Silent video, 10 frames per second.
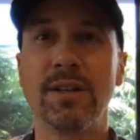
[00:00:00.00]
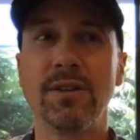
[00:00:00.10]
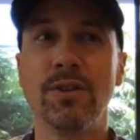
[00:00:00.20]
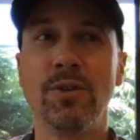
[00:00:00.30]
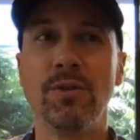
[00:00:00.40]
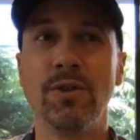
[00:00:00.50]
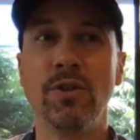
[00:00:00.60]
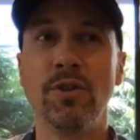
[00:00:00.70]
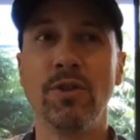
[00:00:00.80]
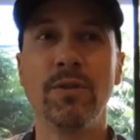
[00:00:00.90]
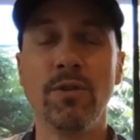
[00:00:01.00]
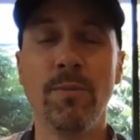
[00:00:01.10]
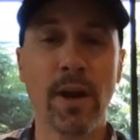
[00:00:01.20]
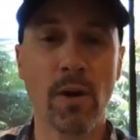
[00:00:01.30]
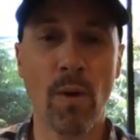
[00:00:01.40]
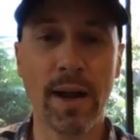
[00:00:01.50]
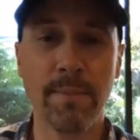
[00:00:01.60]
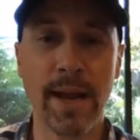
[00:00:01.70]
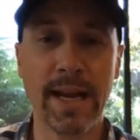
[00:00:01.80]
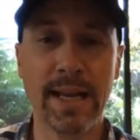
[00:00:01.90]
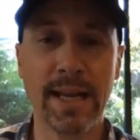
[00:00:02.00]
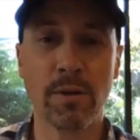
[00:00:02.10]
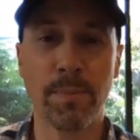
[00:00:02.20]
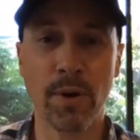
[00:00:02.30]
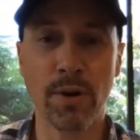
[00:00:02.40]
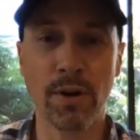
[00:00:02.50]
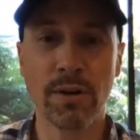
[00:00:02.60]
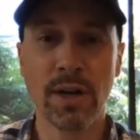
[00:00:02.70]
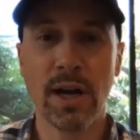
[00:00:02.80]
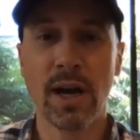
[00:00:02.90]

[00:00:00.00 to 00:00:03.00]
new Marijuana Mania with Berner.